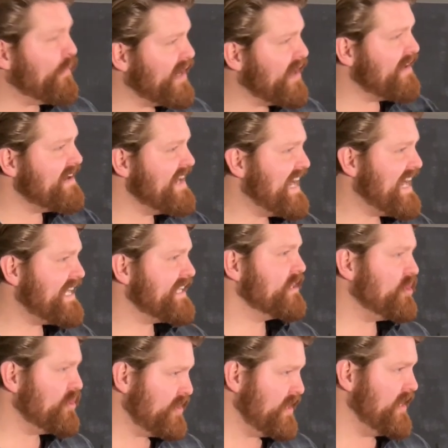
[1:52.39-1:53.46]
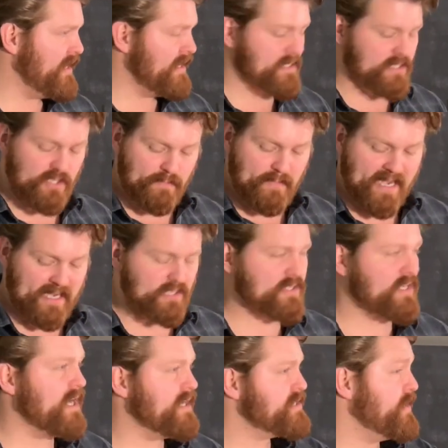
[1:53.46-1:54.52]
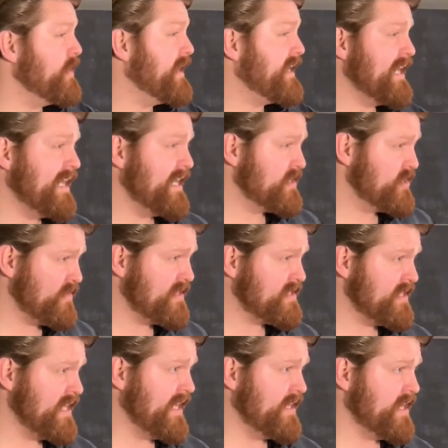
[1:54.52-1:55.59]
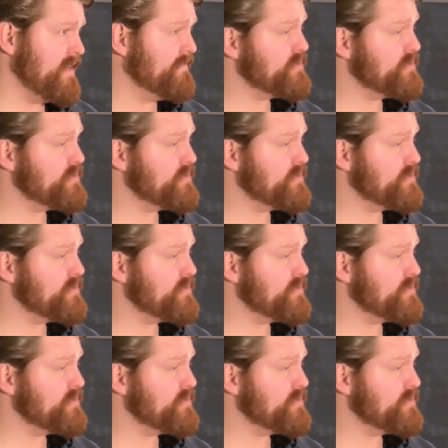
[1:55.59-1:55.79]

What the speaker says: We are not looking to make a sauce here. I cannot stress that enough.